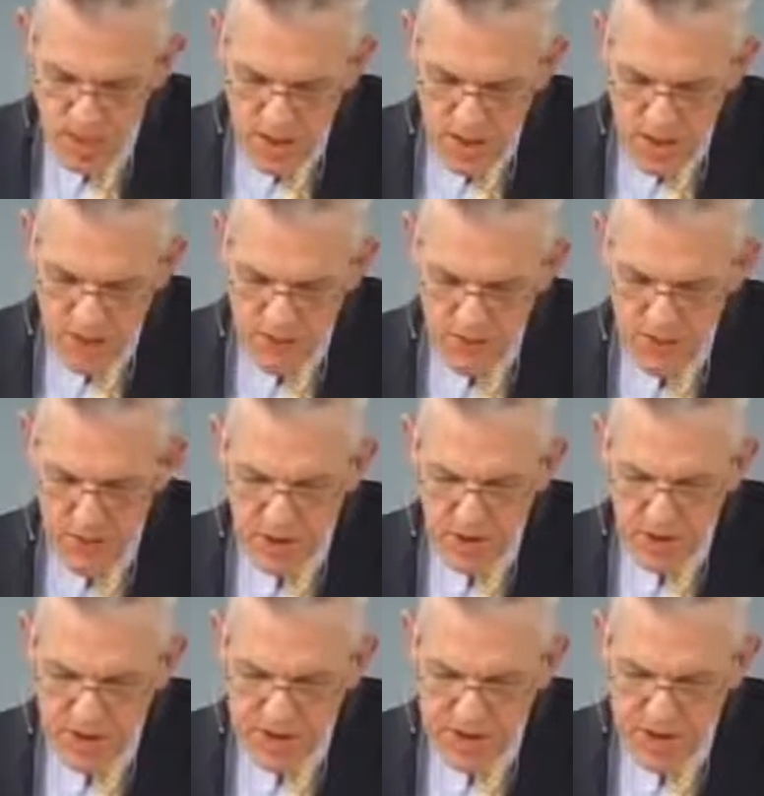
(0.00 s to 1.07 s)
Do you
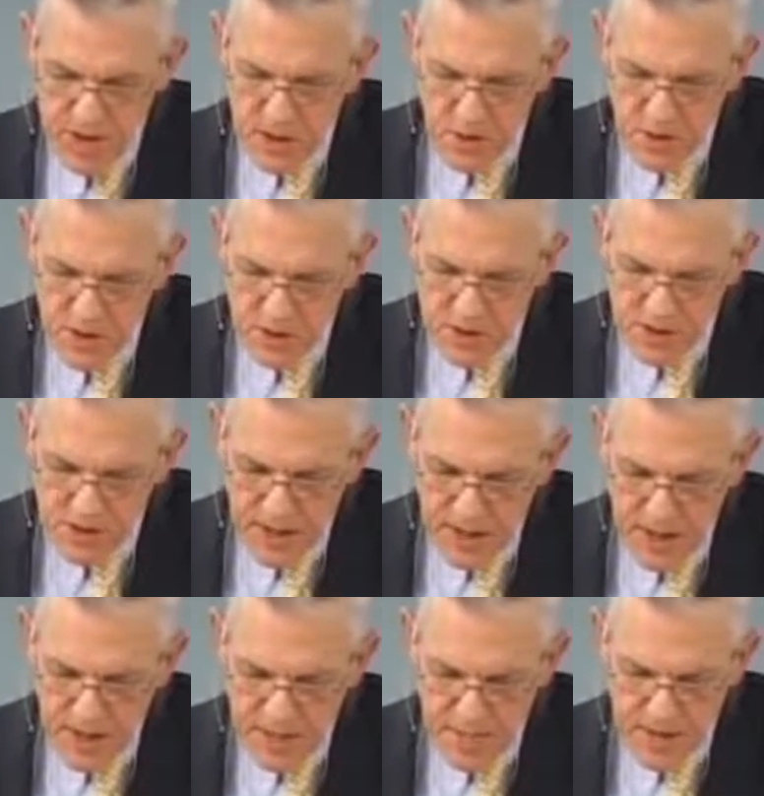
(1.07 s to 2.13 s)
realize that there were no
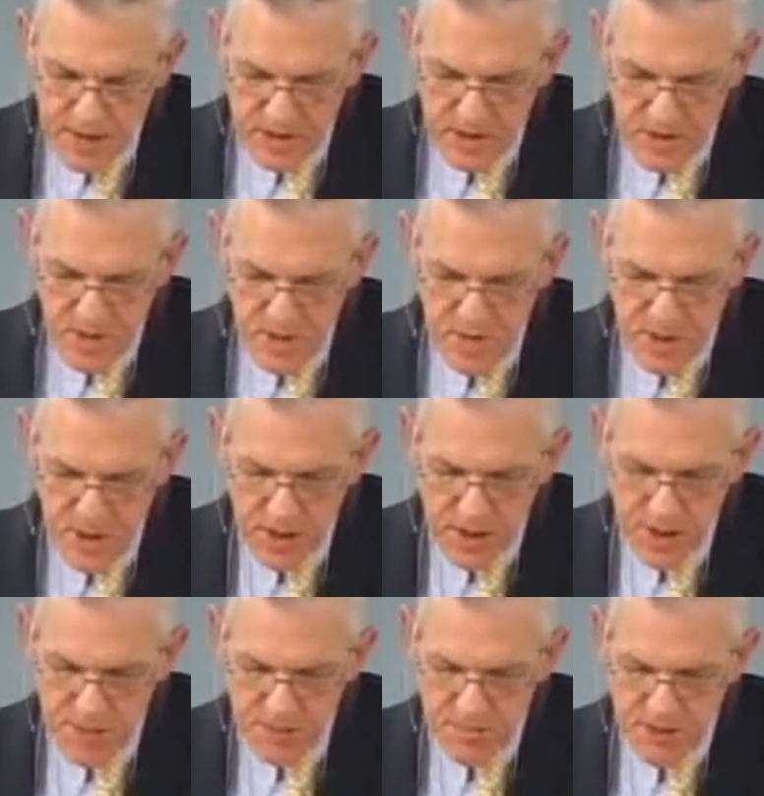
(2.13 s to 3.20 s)
satellite pictures or
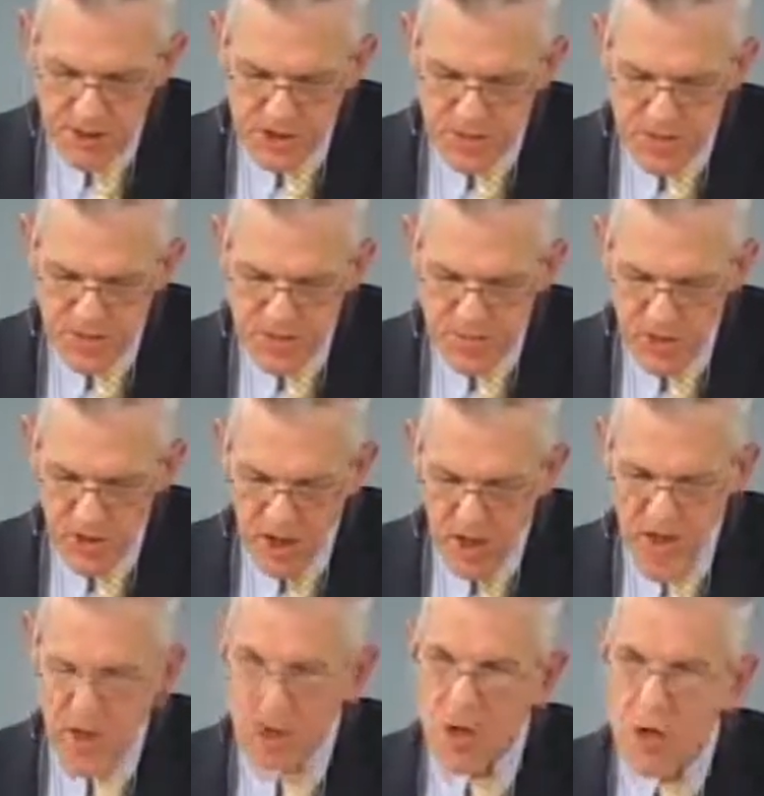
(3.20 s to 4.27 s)
radiation measurements prior
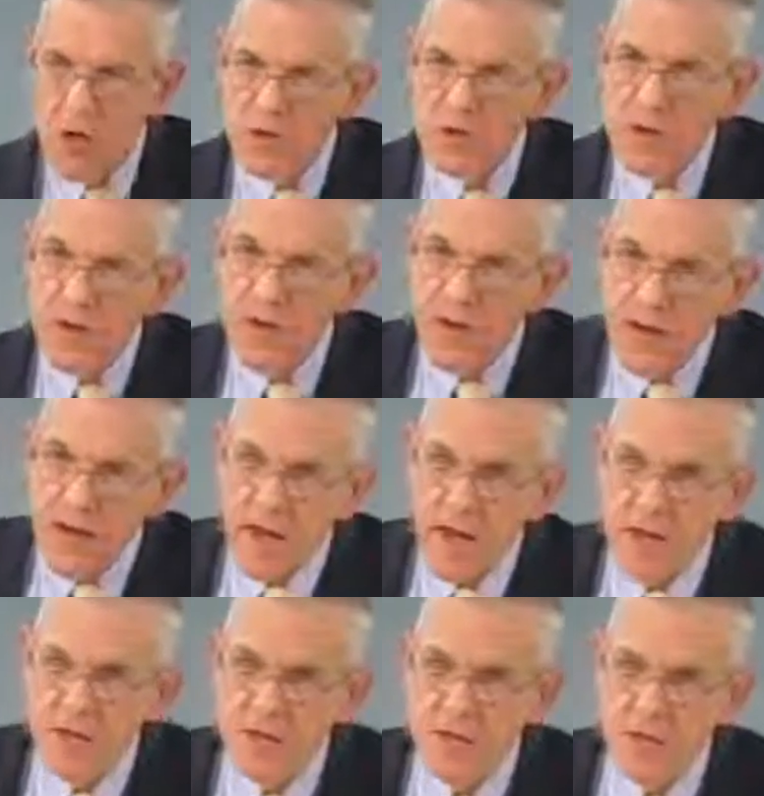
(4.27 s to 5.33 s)
to the closing
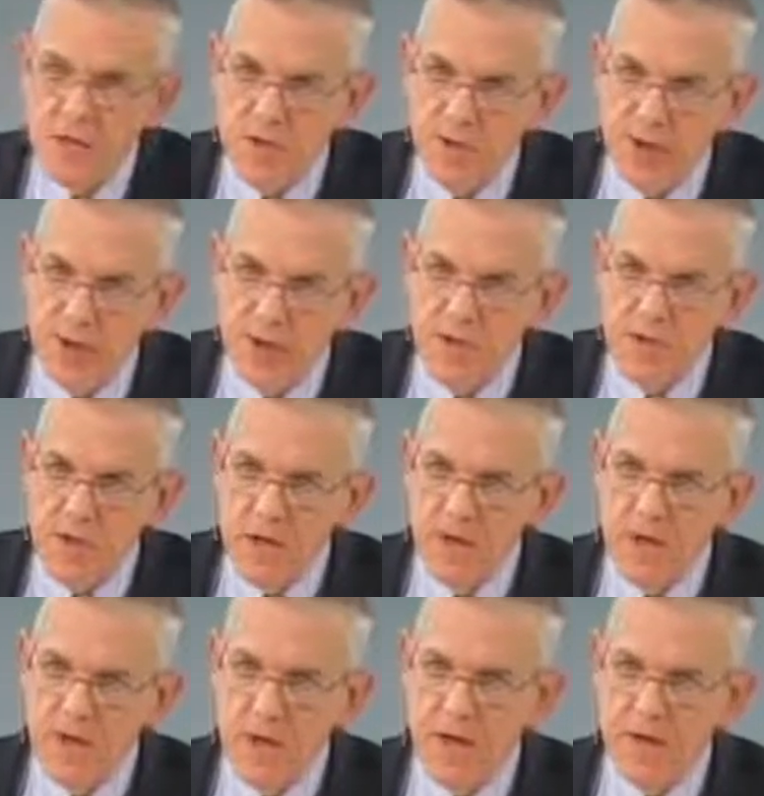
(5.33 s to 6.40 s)
decades of the 20th
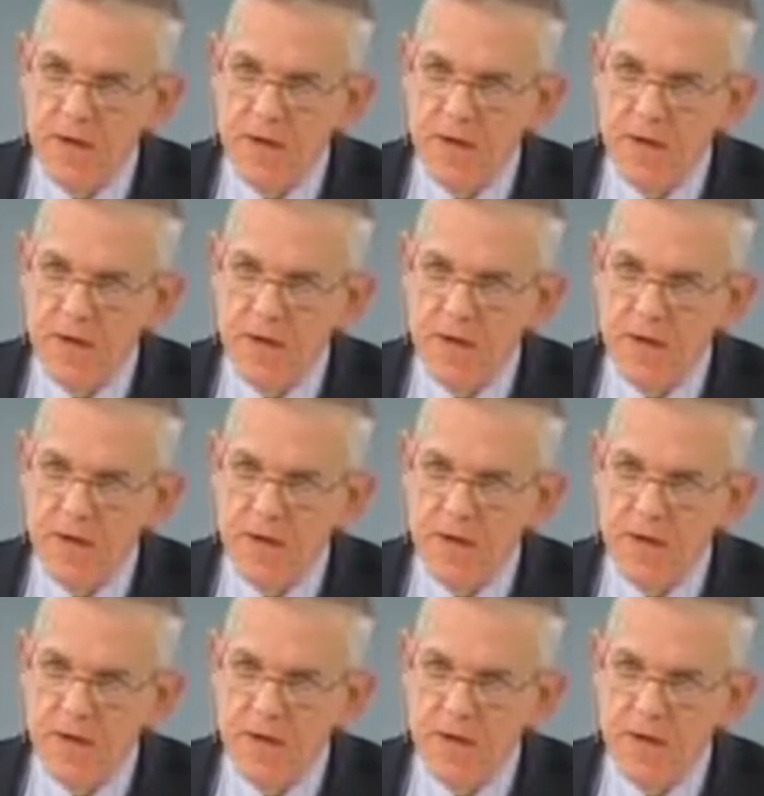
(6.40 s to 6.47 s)
century?